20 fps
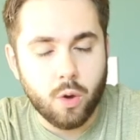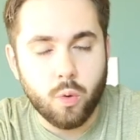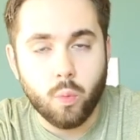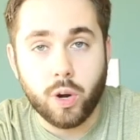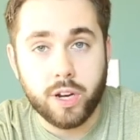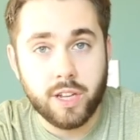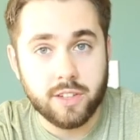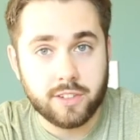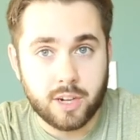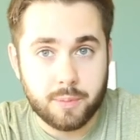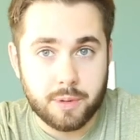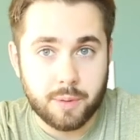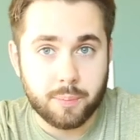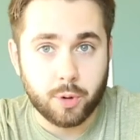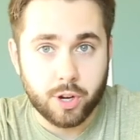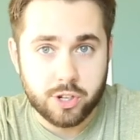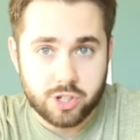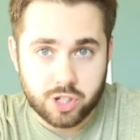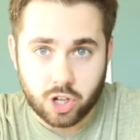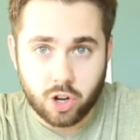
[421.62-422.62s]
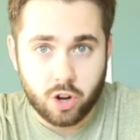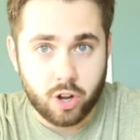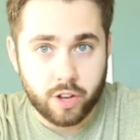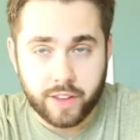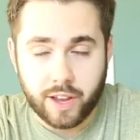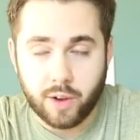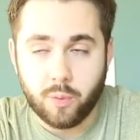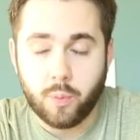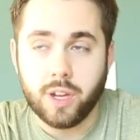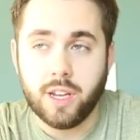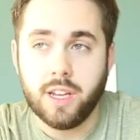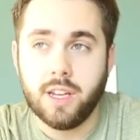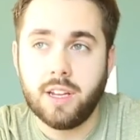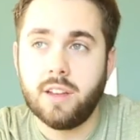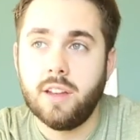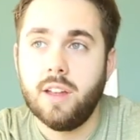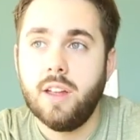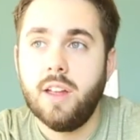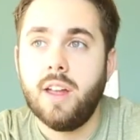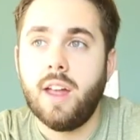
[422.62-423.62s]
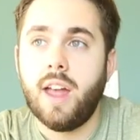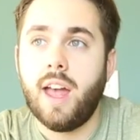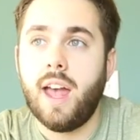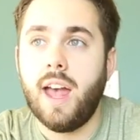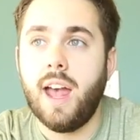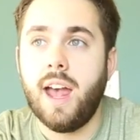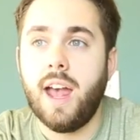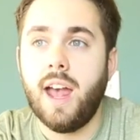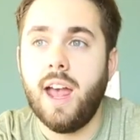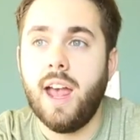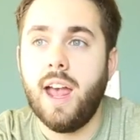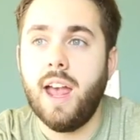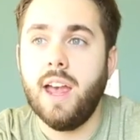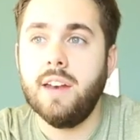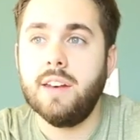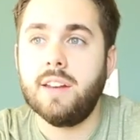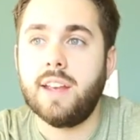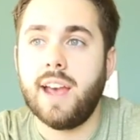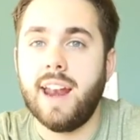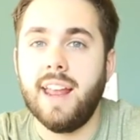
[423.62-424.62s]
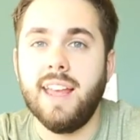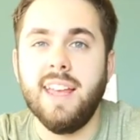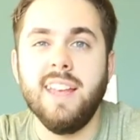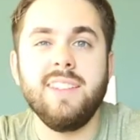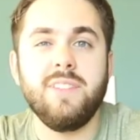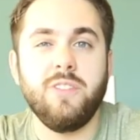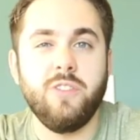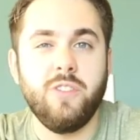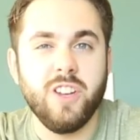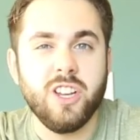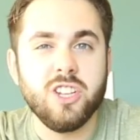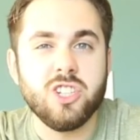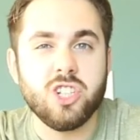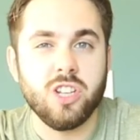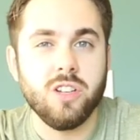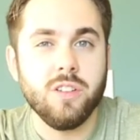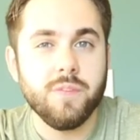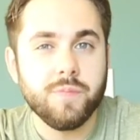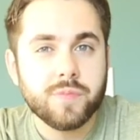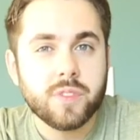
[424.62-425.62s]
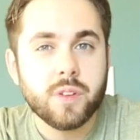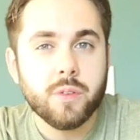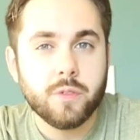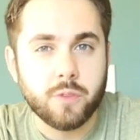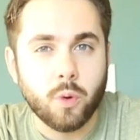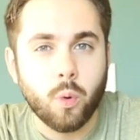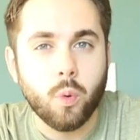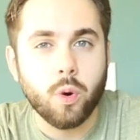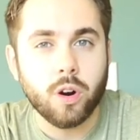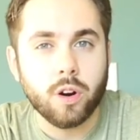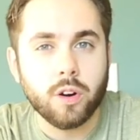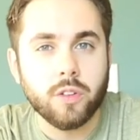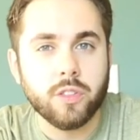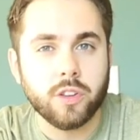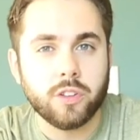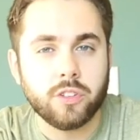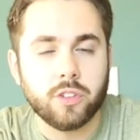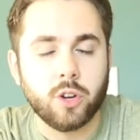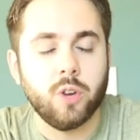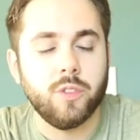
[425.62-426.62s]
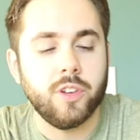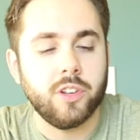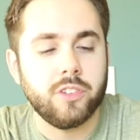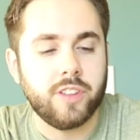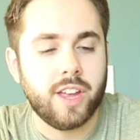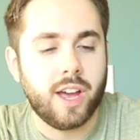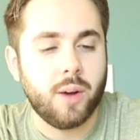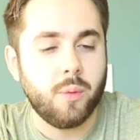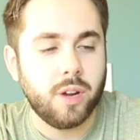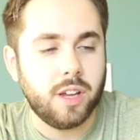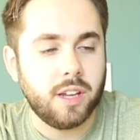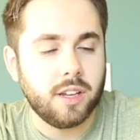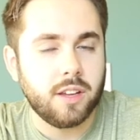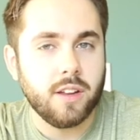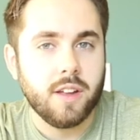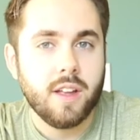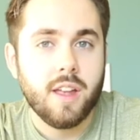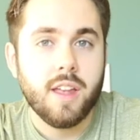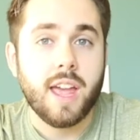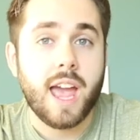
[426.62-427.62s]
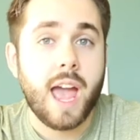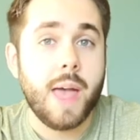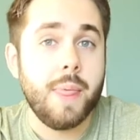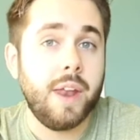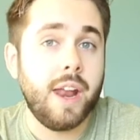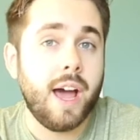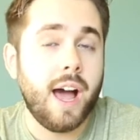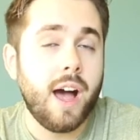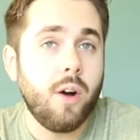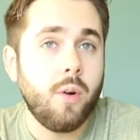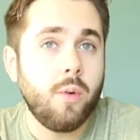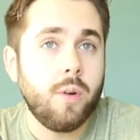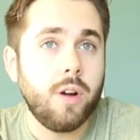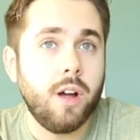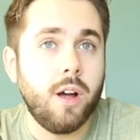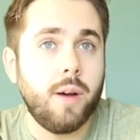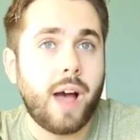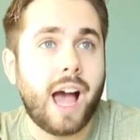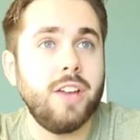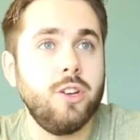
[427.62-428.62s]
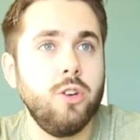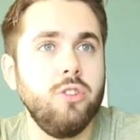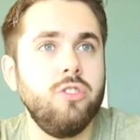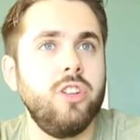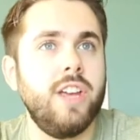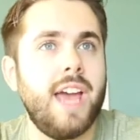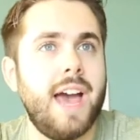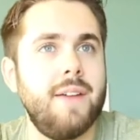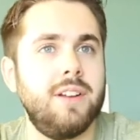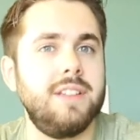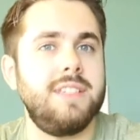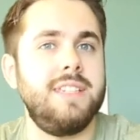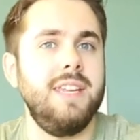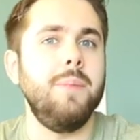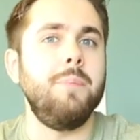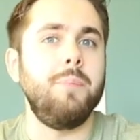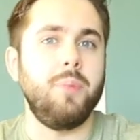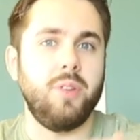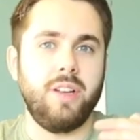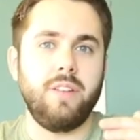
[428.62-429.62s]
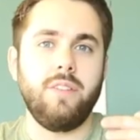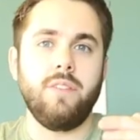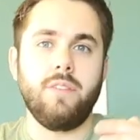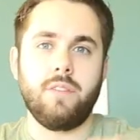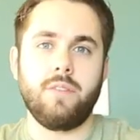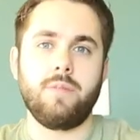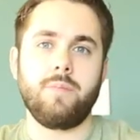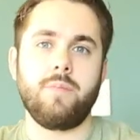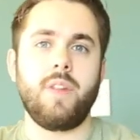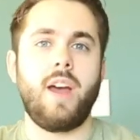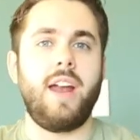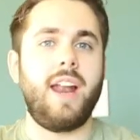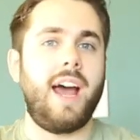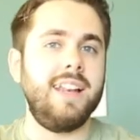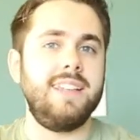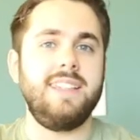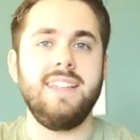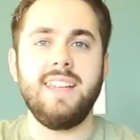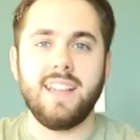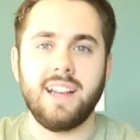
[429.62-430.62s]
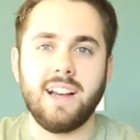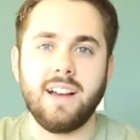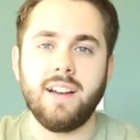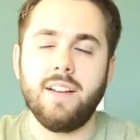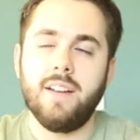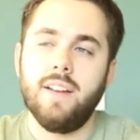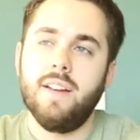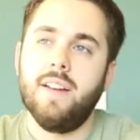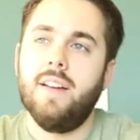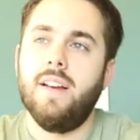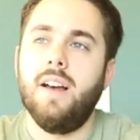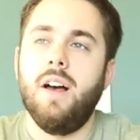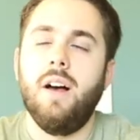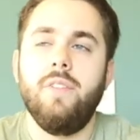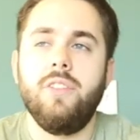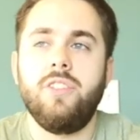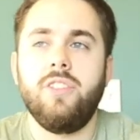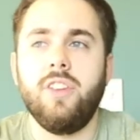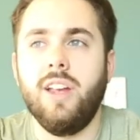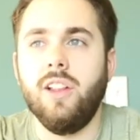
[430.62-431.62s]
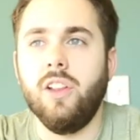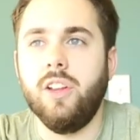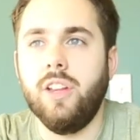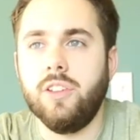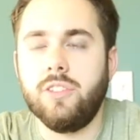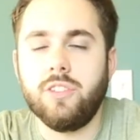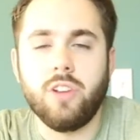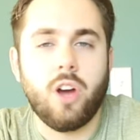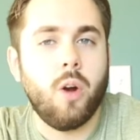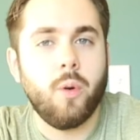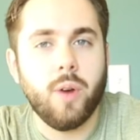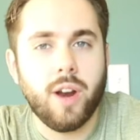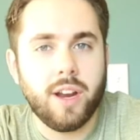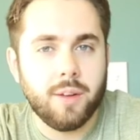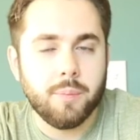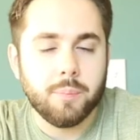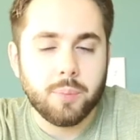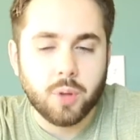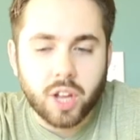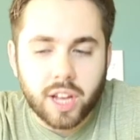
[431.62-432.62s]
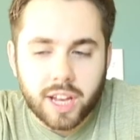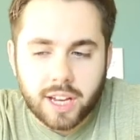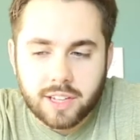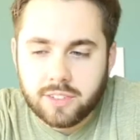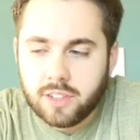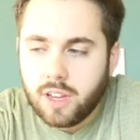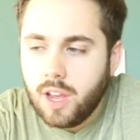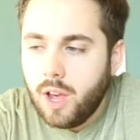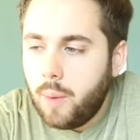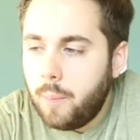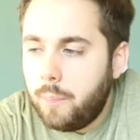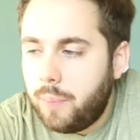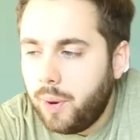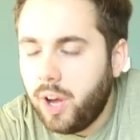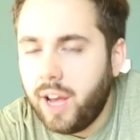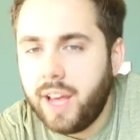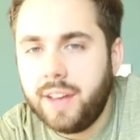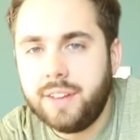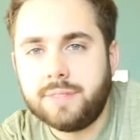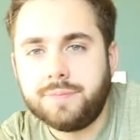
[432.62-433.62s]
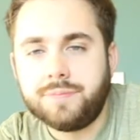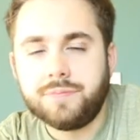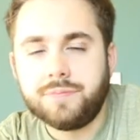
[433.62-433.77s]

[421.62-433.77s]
what he's going to be preaching on that week and kind of his vision for the service that week. And then I usually have a template, an idea of a set list already in place, but